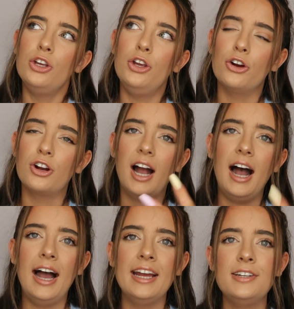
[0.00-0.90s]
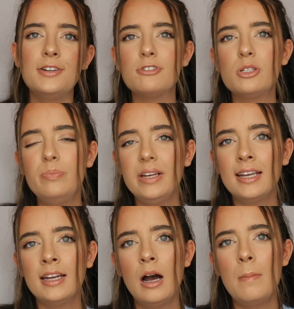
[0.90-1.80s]
You're kind of
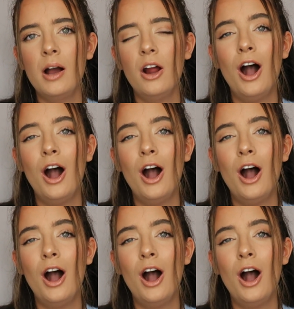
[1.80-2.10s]
speaking about